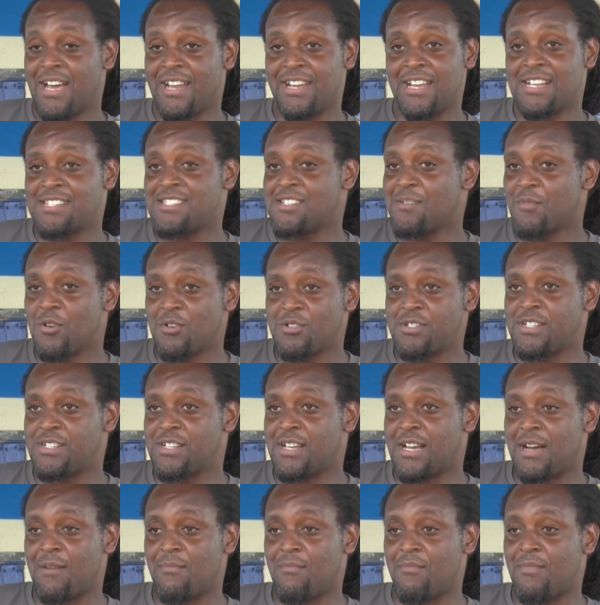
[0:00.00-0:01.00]
that's about it.
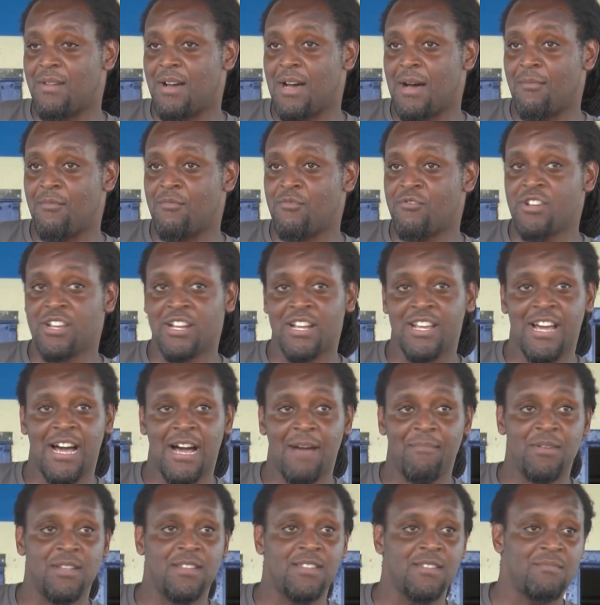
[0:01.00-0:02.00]
I'm really
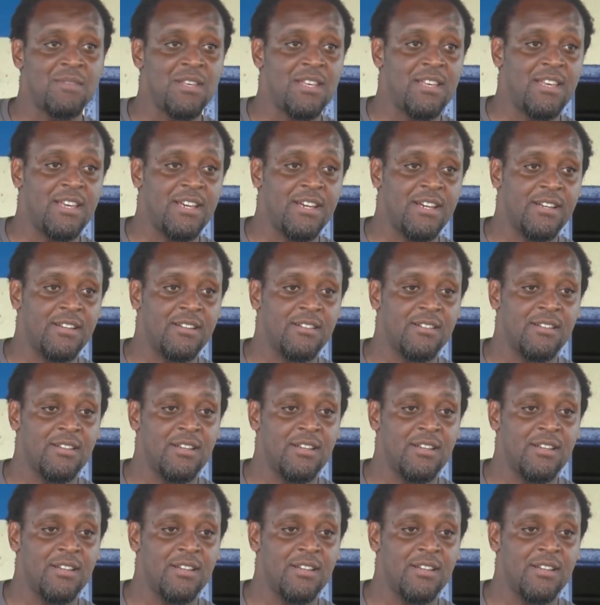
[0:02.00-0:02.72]
happy to be here.